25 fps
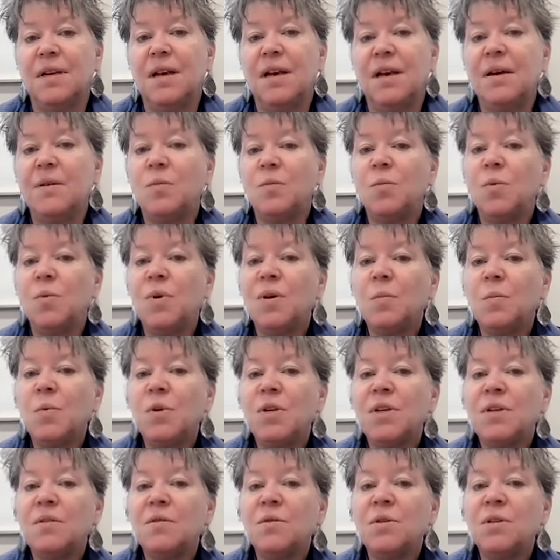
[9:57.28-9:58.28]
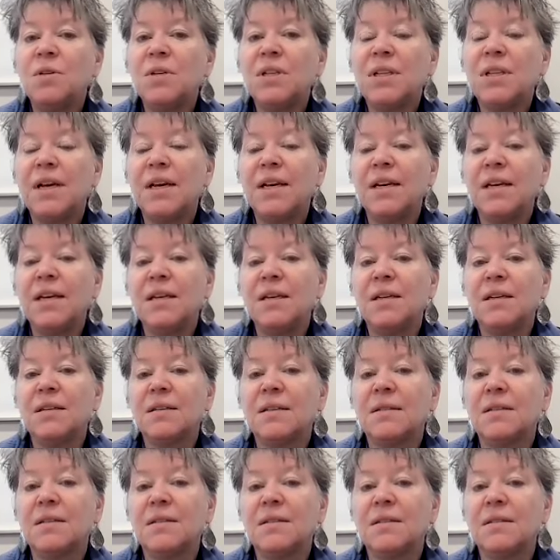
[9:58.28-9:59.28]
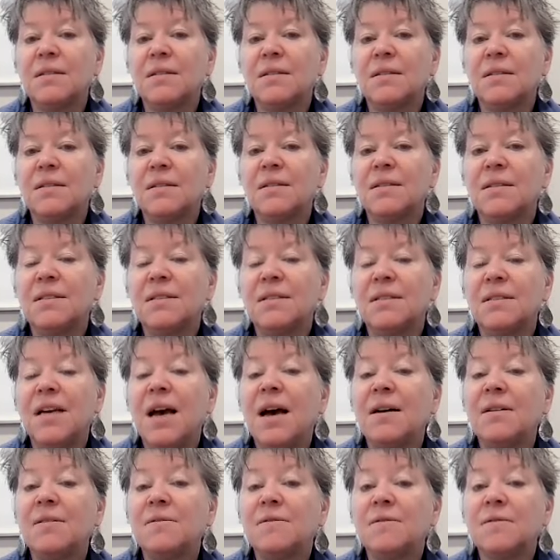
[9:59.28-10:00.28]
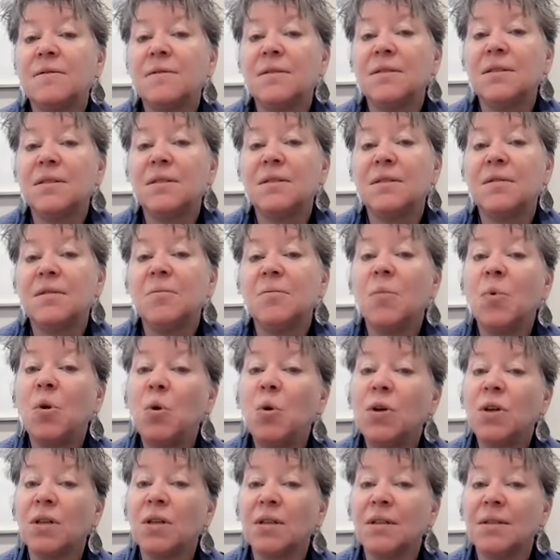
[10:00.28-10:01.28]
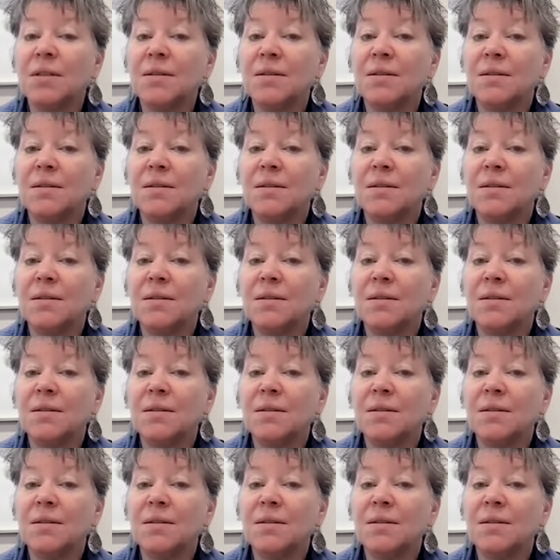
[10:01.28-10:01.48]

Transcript: And what would it look like to have more